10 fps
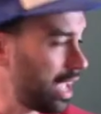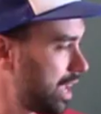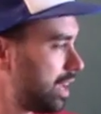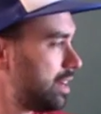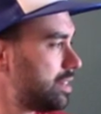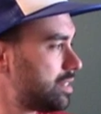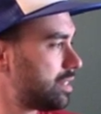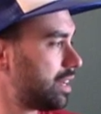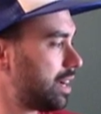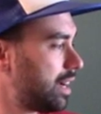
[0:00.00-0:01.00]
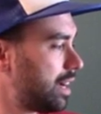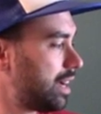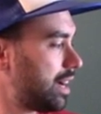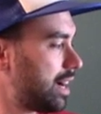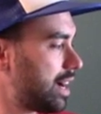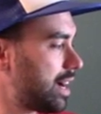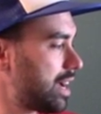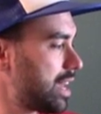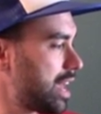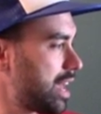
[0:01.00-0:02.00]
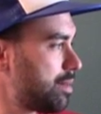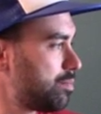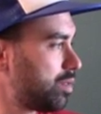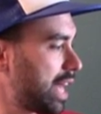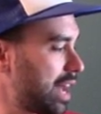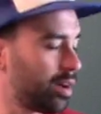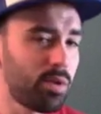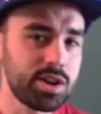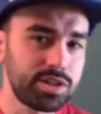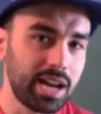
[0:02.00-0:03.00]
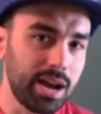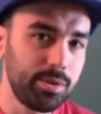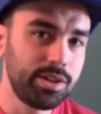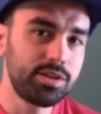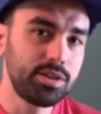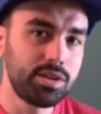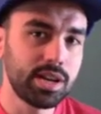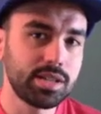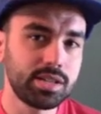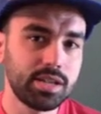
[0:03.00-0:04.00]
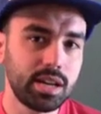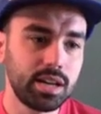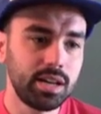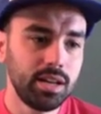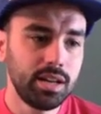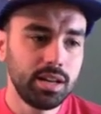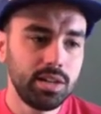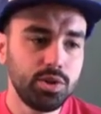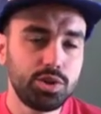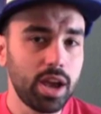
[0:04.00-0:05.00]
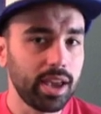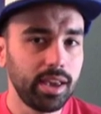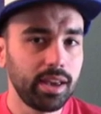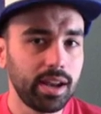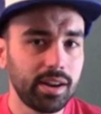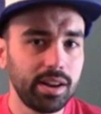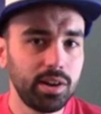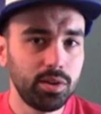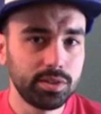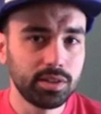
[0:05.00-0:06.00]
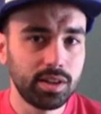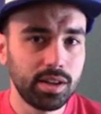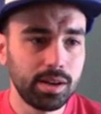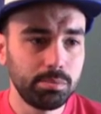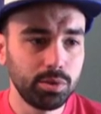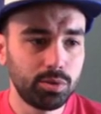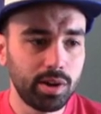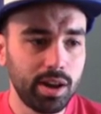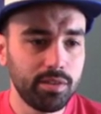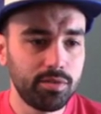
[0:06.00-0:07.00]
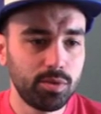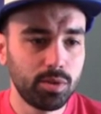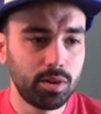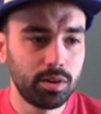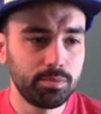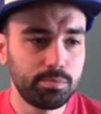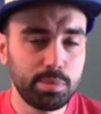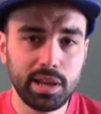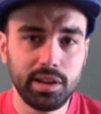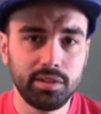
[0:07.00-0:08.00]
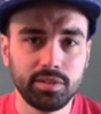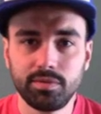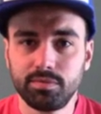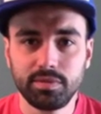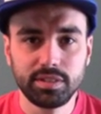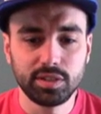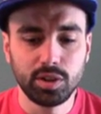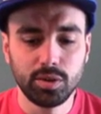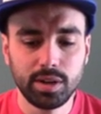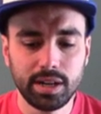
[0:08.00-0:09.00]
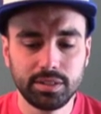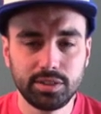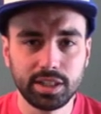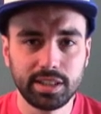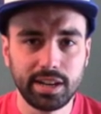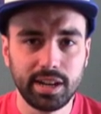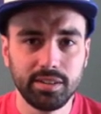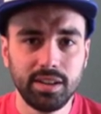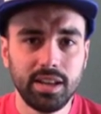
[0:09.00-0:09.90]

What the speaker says: And I am glad I watched it. I would suggest you checking it out. I know it's on Blu-ray for pennies, so check that out.